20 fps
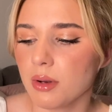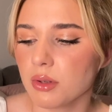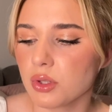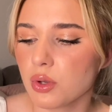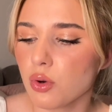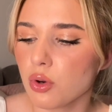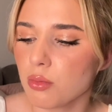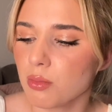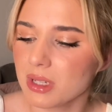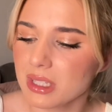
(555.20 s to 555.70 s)
it was
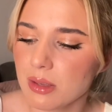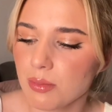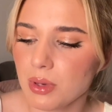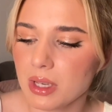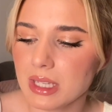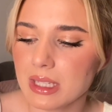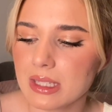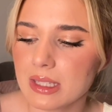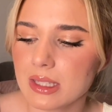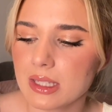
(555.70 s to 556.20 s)
called Mr.
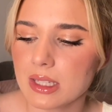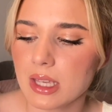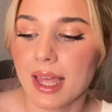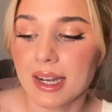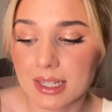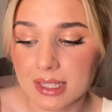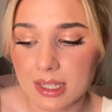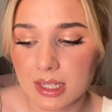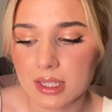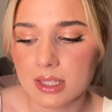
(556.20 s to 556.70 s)
Beast's
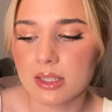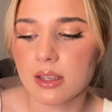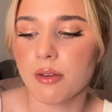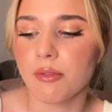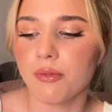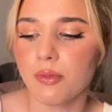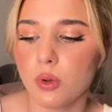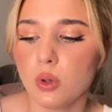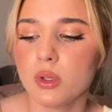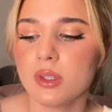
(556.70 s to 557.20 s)
editor's
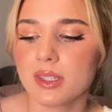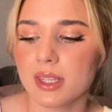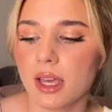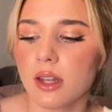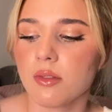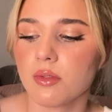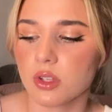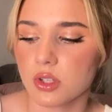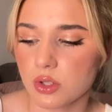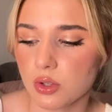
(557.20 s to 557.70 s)
full side
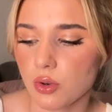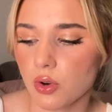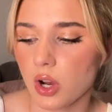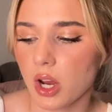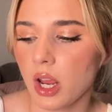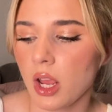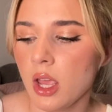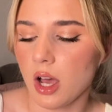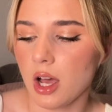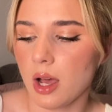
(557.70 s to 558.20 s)
of the
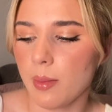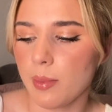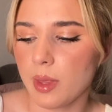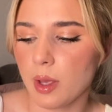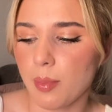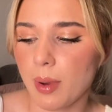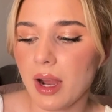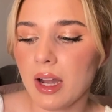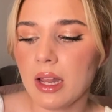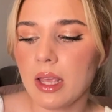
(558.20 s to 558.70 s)
story. That
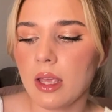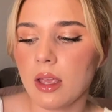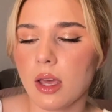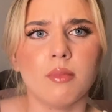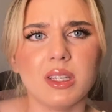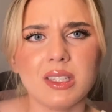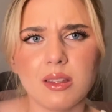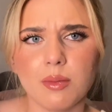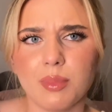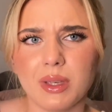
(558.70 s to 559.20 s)
apparently
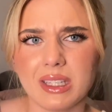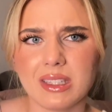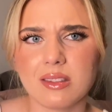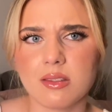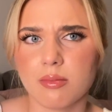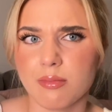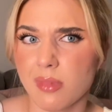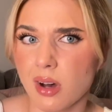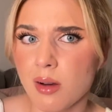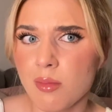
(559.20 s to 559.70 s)
Mr.
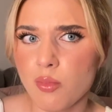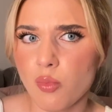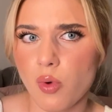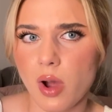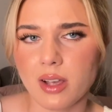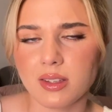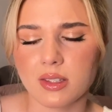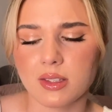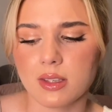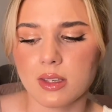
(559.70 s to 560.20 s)
Beast's mom
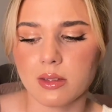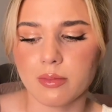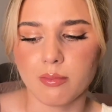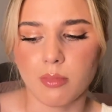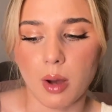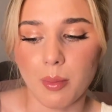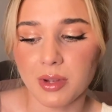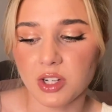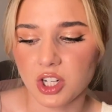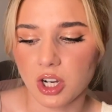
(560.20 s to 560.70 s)
works as his
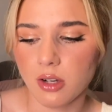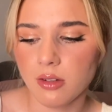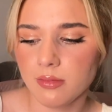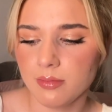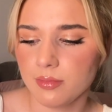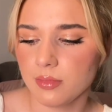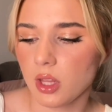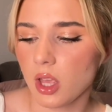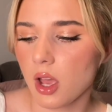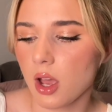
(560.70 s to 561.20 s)
momager,
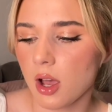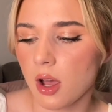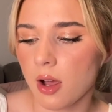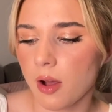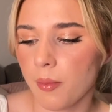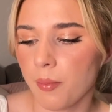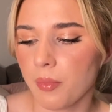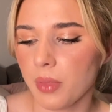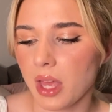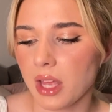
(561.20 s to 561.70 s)

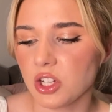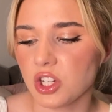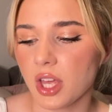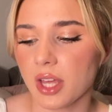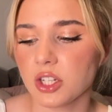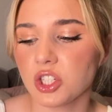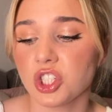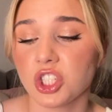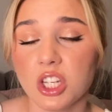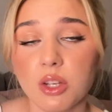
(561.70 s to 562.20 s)
and
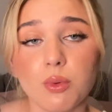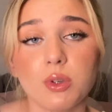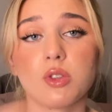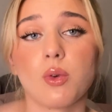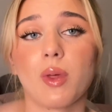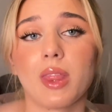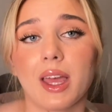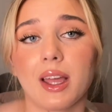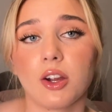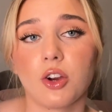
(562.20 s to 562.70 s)
that she was the
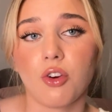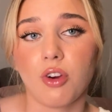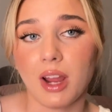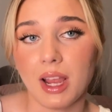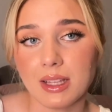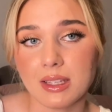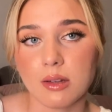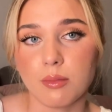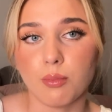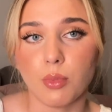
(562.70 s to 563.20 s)
one that
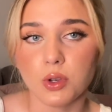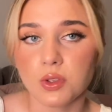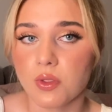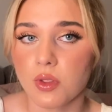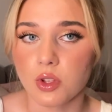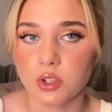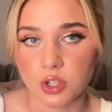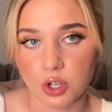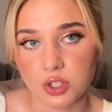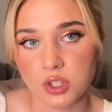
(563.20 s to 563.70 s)
created most
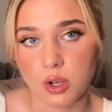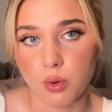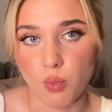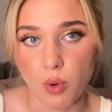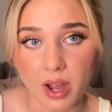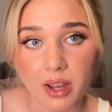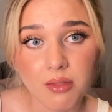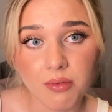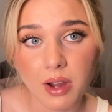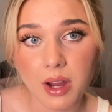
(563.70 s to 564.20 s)
the toxic
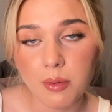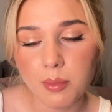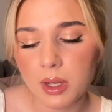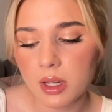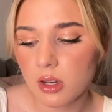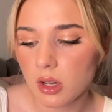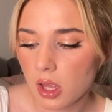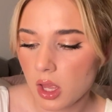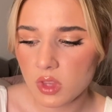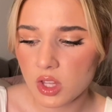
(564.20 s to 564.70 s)
work environment.